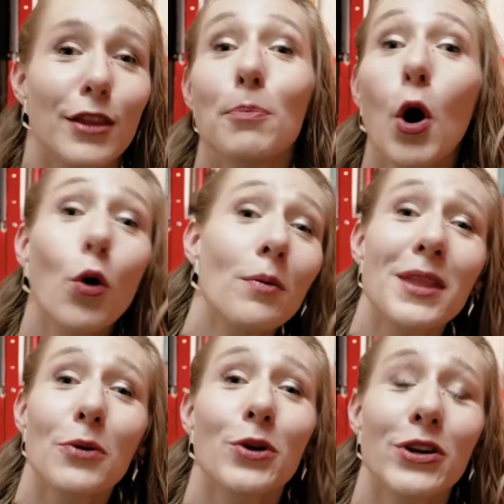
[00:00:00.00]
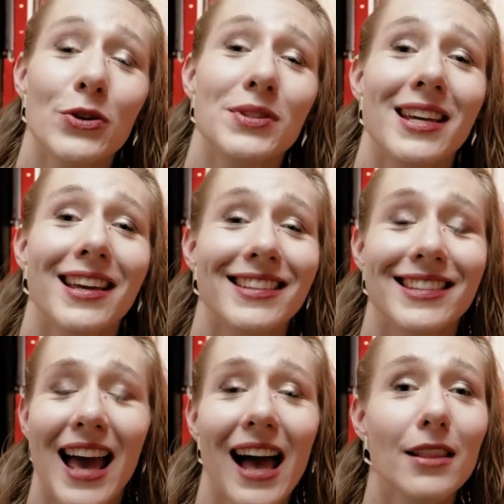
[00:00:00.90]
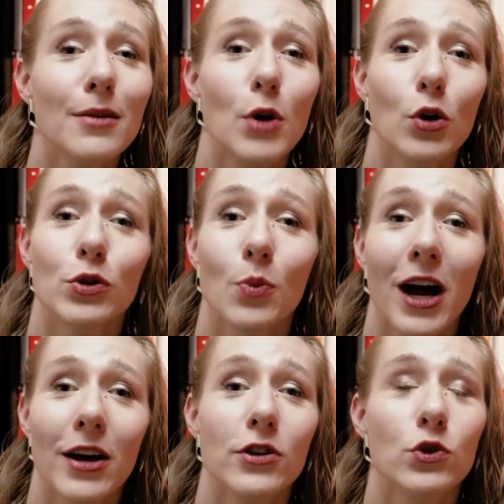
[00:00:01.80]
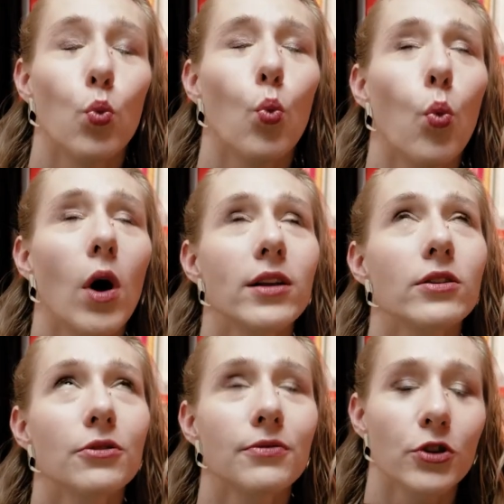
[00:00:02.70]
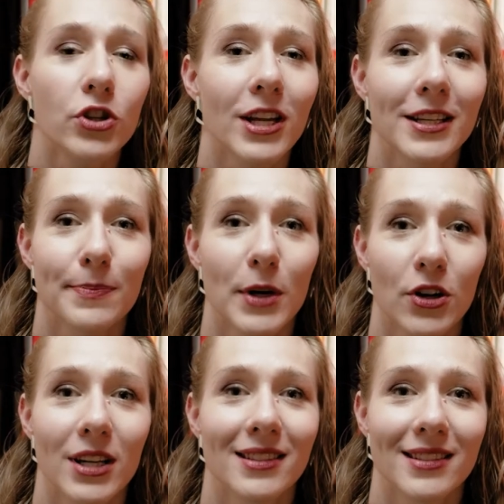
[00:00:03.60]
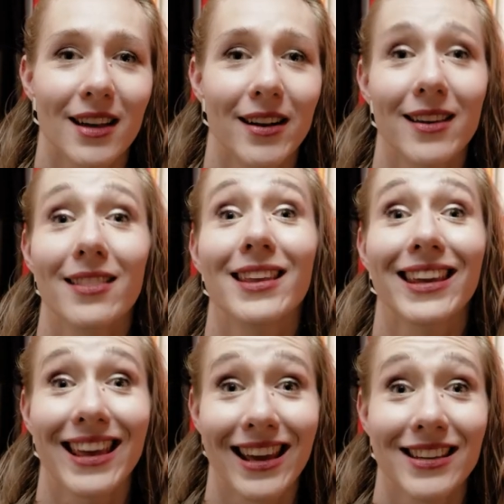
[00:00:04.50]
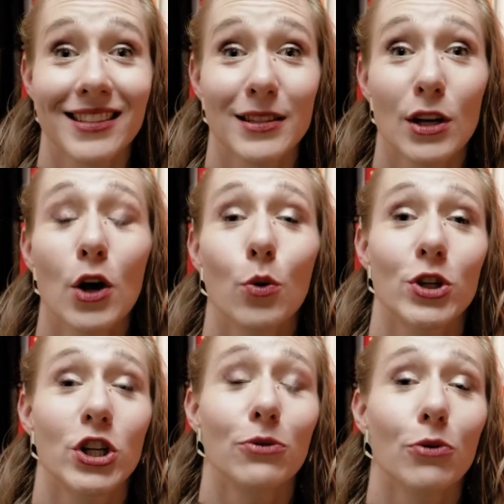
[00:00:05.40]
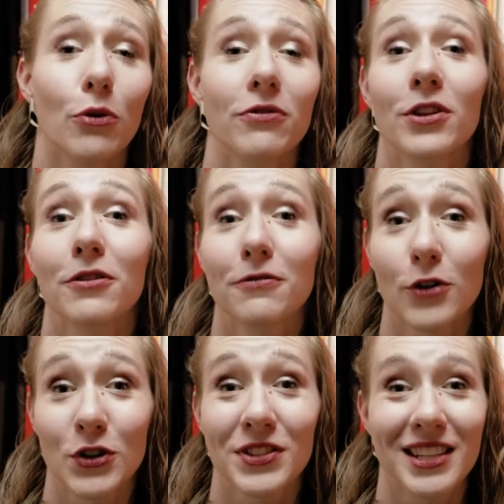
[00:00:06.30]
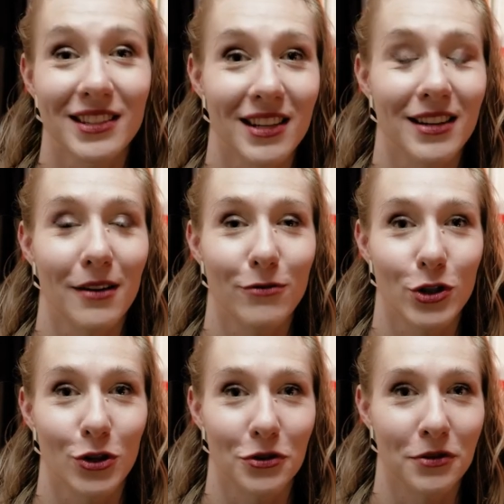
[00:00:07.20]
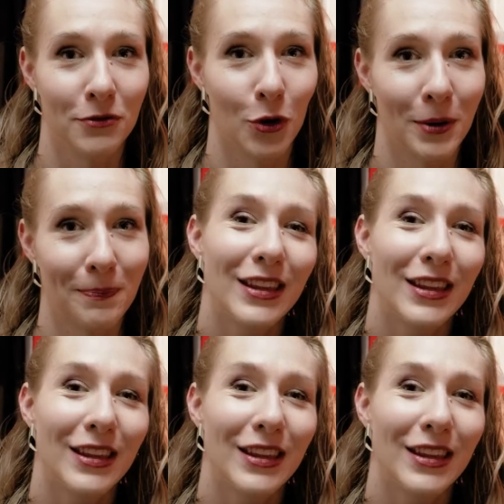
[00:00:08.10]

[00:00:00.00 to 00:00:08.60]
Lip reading: The poem that we're using is Callum O'Dwyer's wonderful Shakespearean sonnet, The Kiss, which he wrote for the first season of Return to Form.